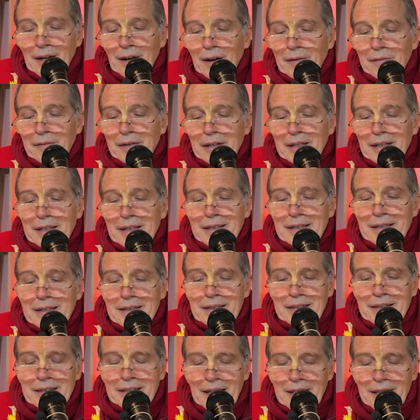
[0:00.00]
of a,
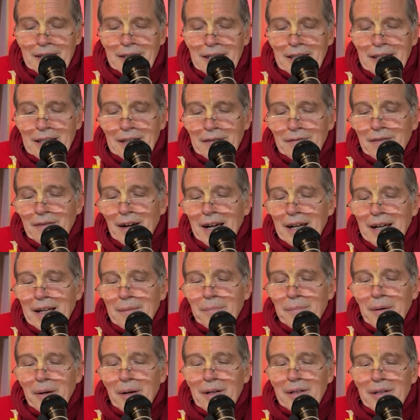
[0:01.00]
such a divine
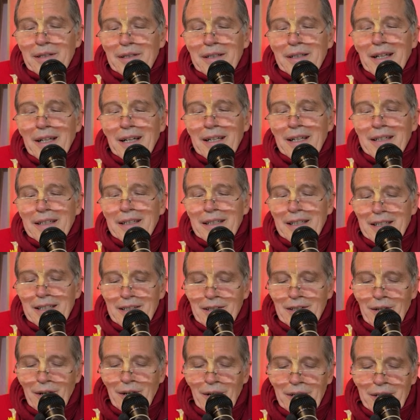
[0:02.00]
personality is
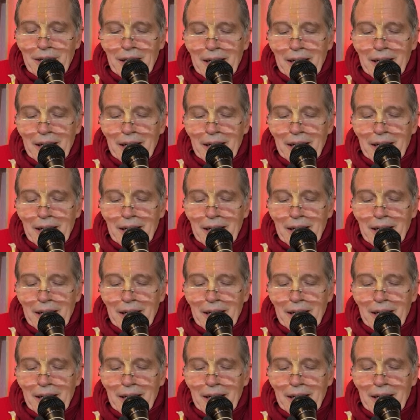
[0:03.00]
called